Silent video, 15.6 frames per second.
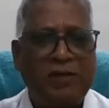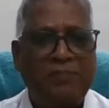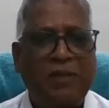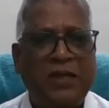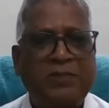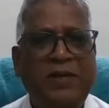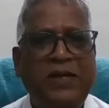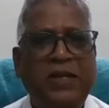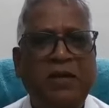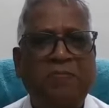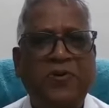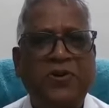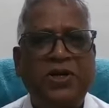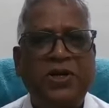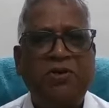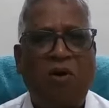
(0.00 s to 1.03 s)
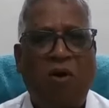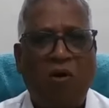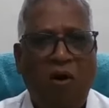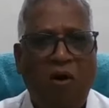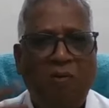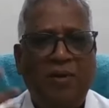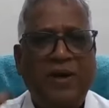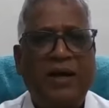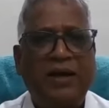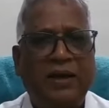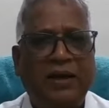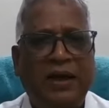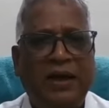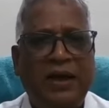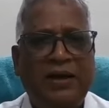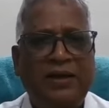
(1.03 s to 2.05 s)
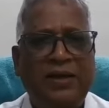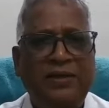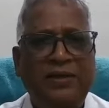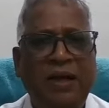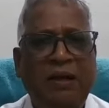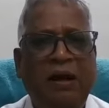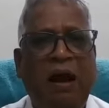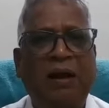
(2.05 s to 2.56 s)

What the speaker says: must be in a position to accommodate the collections